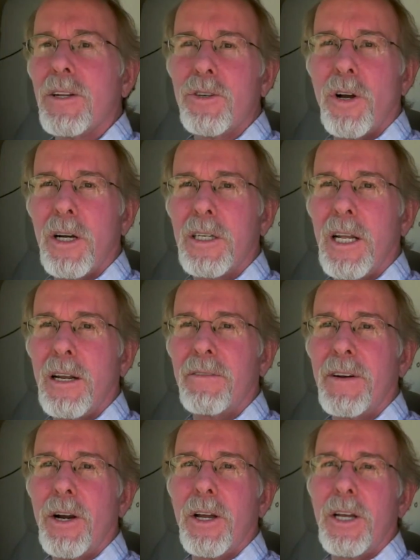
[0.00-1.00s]
The truck did a
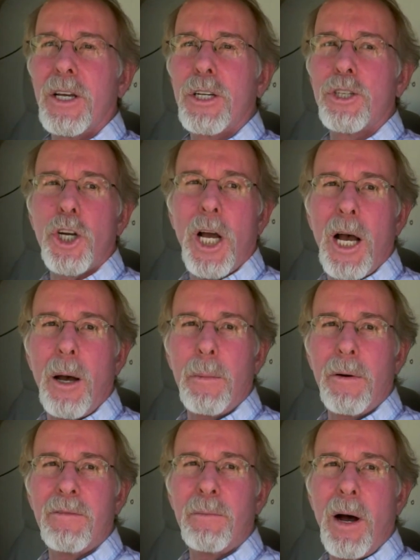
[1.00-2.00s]
very good job
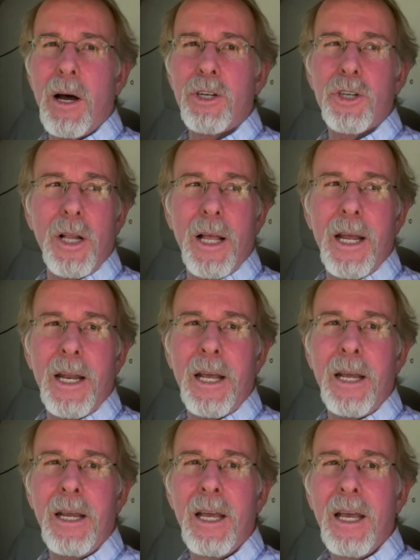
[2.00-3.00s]
of
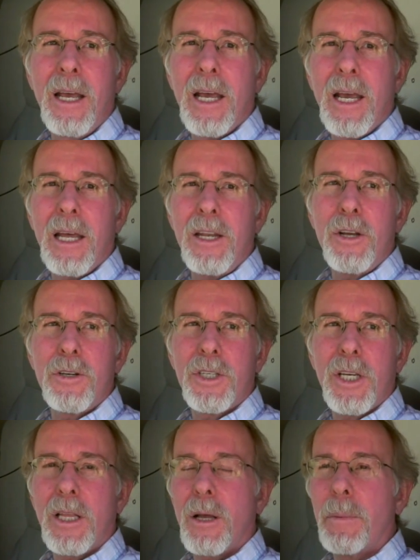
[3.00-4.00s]
modulating and
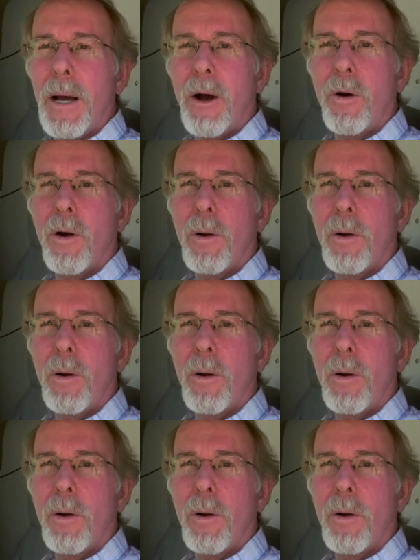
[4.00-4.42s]
using the power